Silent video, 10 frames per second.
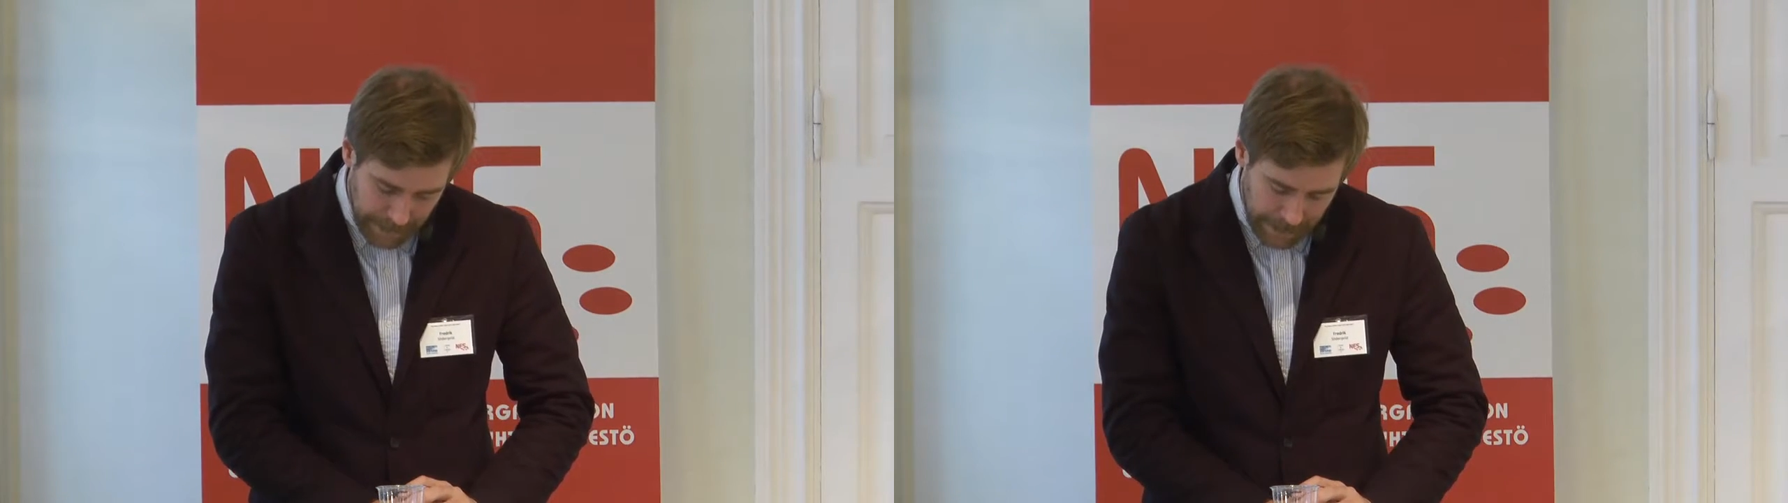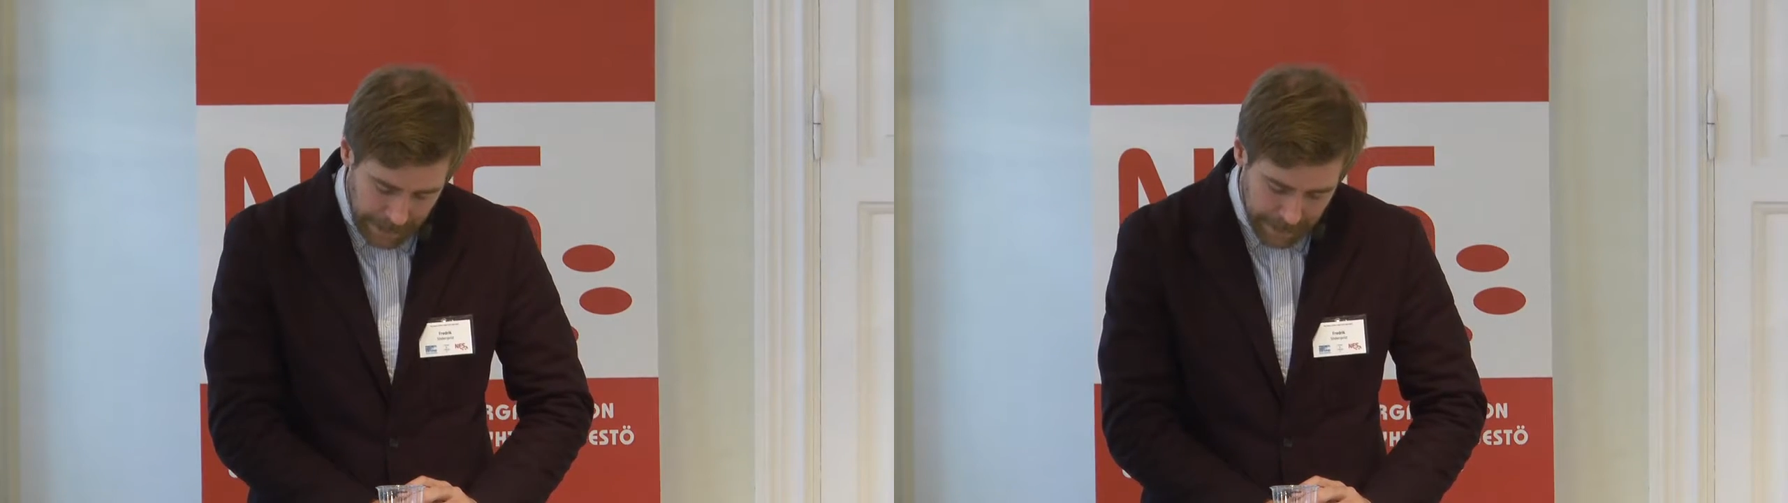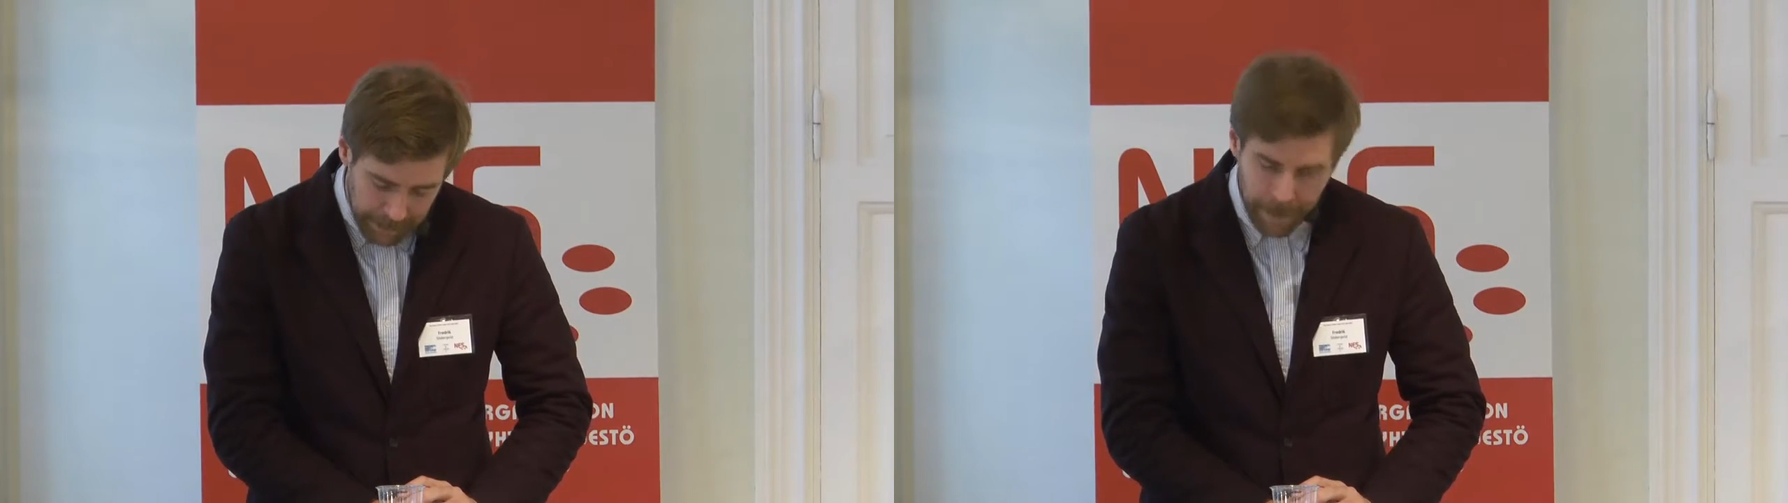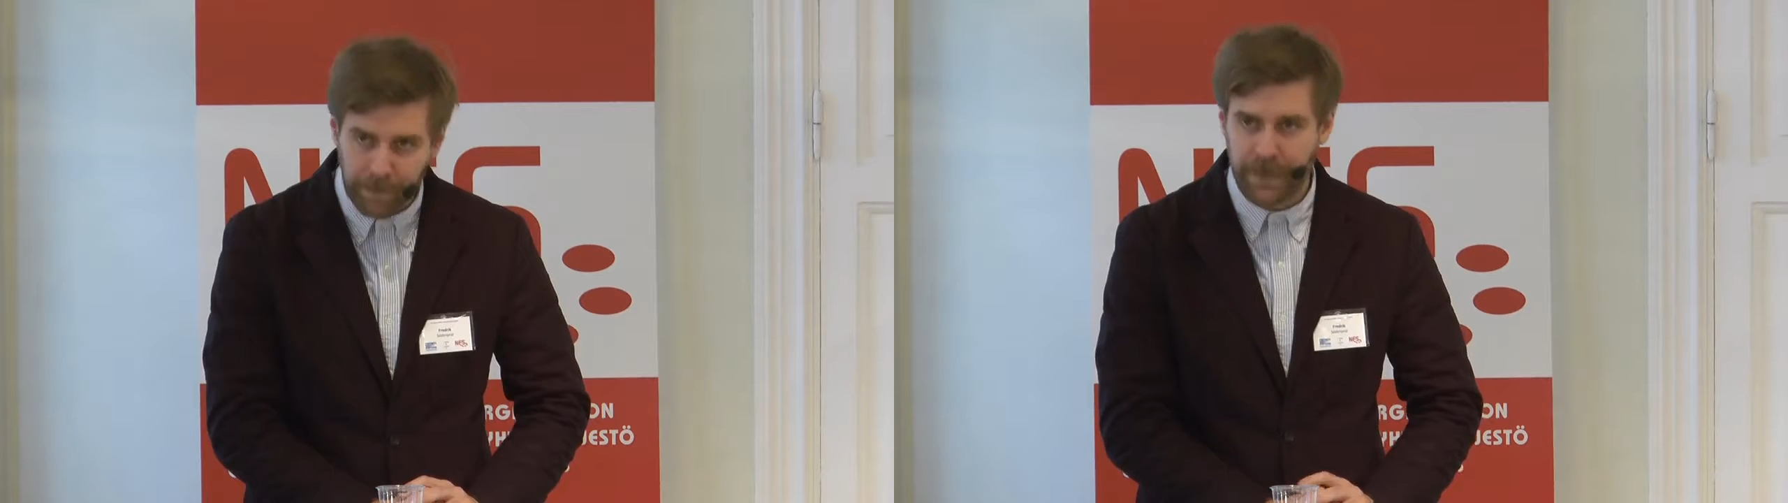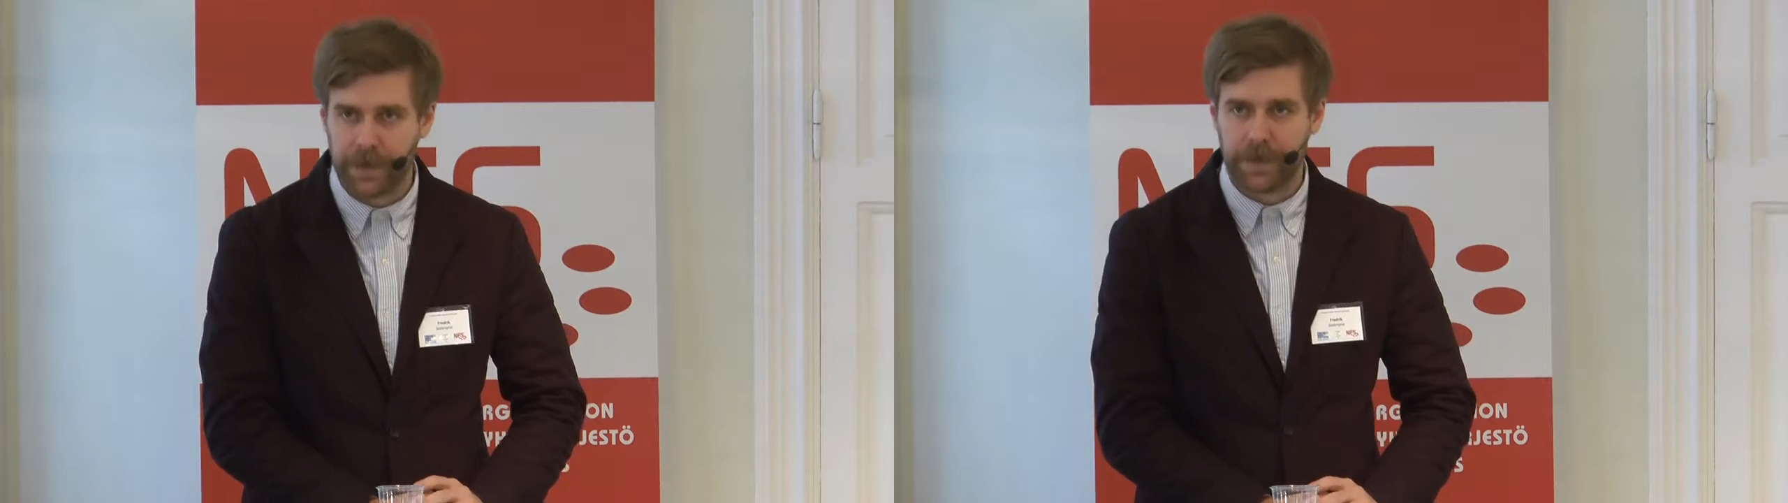uh,
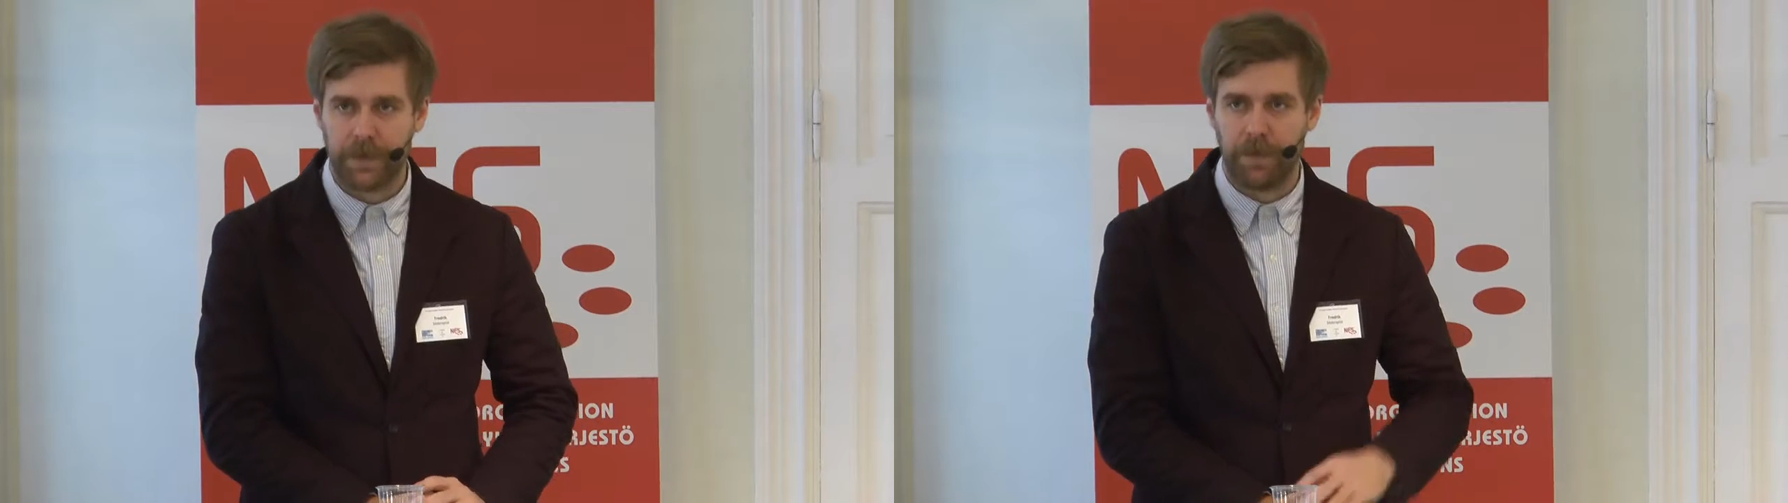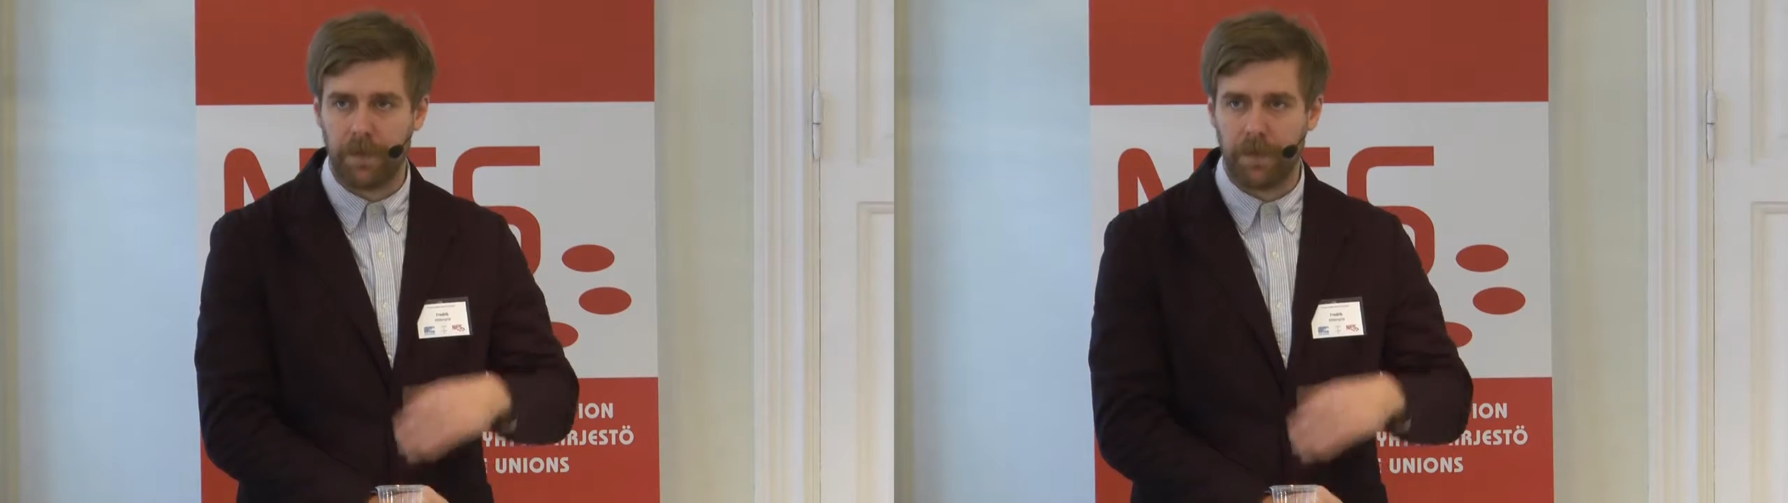which is